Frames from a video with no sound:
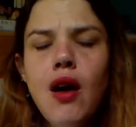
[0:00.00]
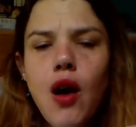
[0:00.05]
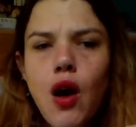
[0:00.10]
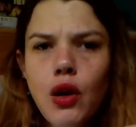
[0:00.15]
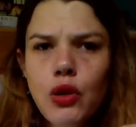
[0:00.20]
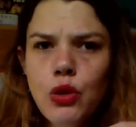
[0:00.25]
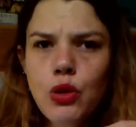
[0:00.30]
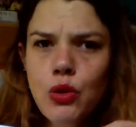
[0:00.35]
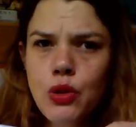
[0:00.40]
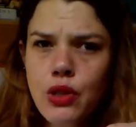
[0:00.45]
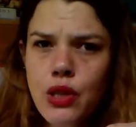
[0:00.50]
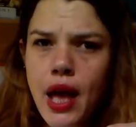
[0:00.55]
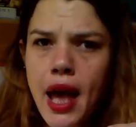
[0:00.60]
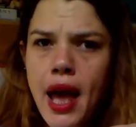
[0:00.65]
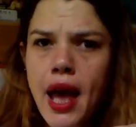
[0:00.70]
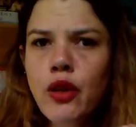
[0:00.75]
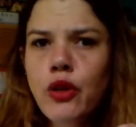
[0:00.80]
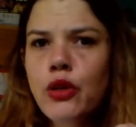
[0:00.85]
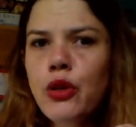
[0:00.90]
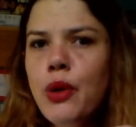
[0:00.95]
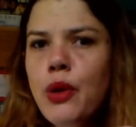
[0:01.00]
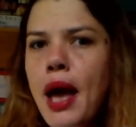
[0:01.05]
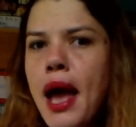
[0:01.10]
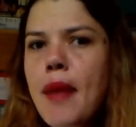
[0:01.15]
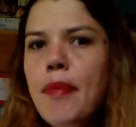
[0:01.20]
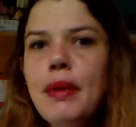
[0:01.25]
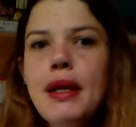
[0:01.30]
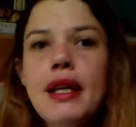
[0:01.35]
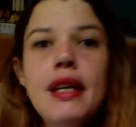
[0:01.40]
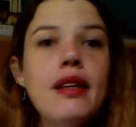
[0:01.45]
Are you sad? Are you
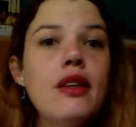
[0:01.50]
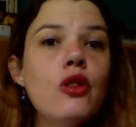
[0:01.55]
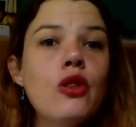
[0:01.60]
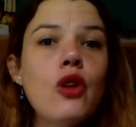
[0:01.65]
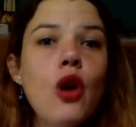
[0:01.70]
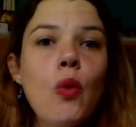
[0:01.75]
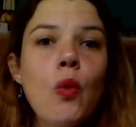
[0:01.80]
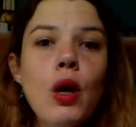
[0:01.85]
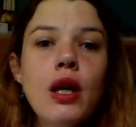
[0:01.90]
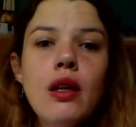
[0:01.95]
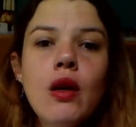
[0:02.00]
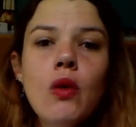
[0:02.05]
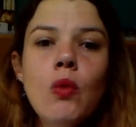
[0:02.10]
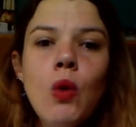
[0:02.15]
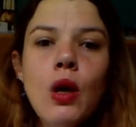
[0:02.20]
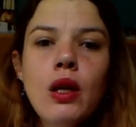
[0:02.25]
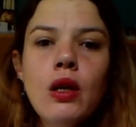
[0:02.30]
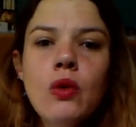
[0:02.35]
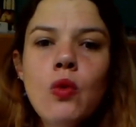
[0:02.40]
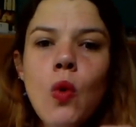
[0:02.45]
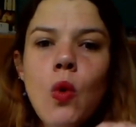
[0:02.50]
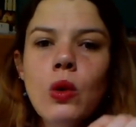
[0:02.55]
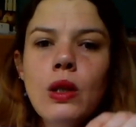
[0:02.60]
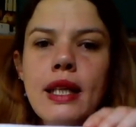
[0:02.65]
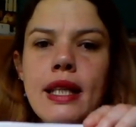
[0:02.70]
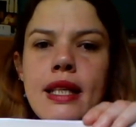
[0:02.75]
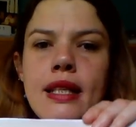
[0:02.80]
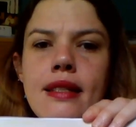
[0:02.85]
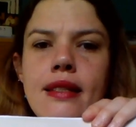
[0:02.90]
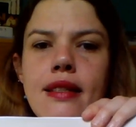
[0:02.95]
happy? You know what it all
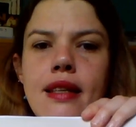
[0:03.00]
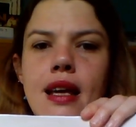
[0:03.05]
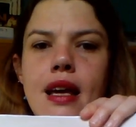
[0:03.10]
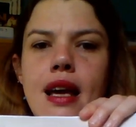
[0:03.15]
is.